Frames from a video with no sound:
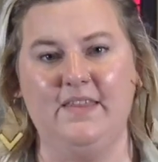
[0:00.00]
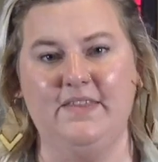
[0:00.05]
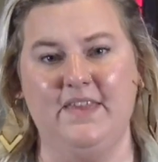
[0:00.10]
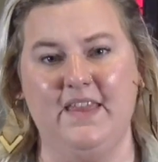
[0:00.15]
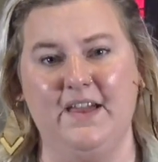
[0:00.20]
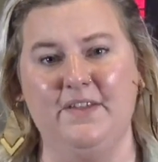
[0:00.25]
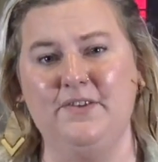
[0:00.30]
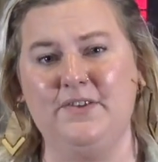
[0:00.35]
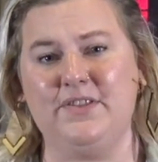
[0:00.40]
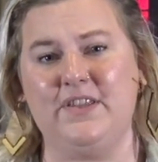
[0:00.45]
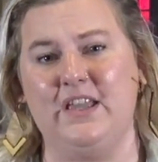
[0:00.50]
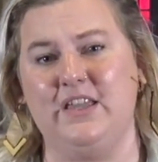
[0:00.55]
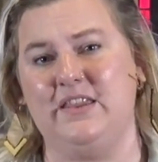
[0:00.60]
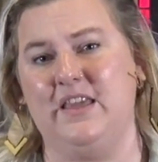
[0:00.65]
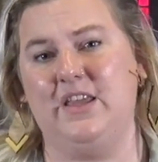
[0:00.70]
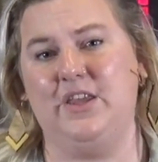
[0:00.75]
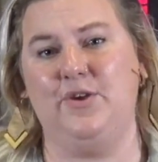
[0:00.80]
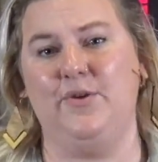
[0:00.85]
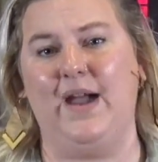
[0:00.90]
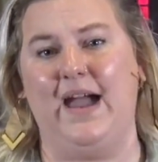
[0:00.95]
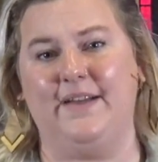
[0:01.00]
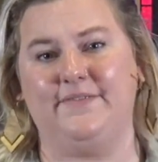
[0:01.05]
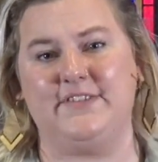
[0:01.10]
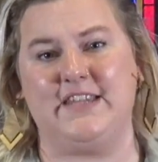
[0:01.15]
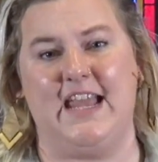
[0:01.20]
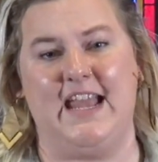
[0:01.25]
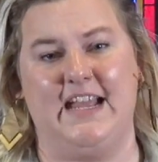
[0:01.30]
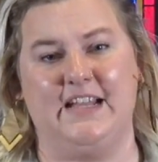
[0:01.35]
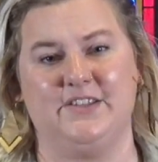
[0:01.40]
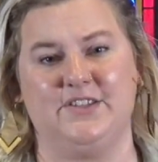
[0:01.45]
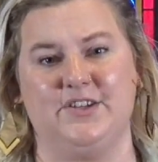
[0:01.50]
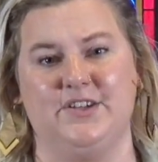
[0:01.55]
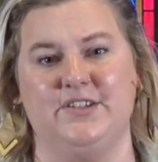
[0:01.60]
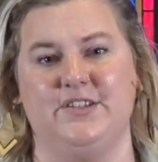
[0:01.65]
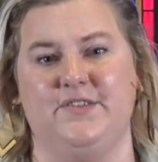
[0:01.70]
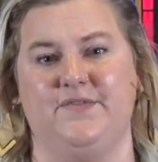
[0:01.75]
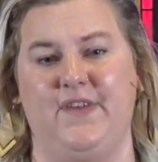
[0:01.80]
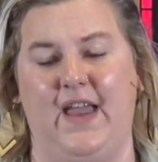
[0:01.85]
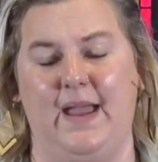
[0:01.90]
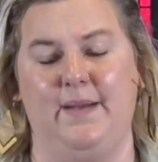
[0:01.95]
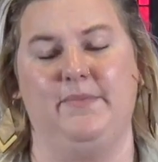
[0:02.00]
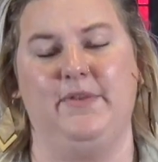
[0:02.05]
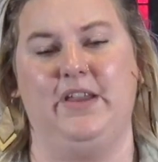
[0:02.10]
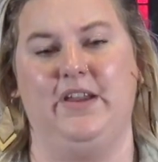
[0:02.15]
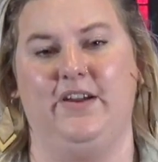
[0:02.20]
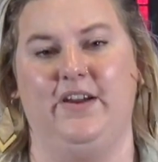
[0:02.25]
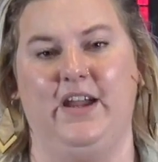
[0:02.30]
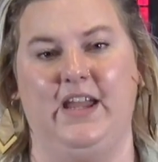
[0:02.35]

The other thing that you have to answer as a family